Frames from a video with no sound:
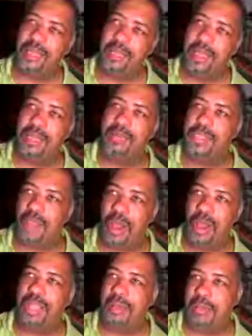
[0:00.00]
what he was
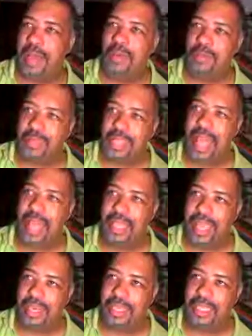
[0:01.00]
talking about was
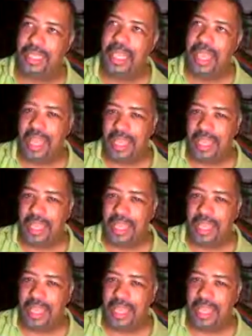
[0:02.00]
hierarchy.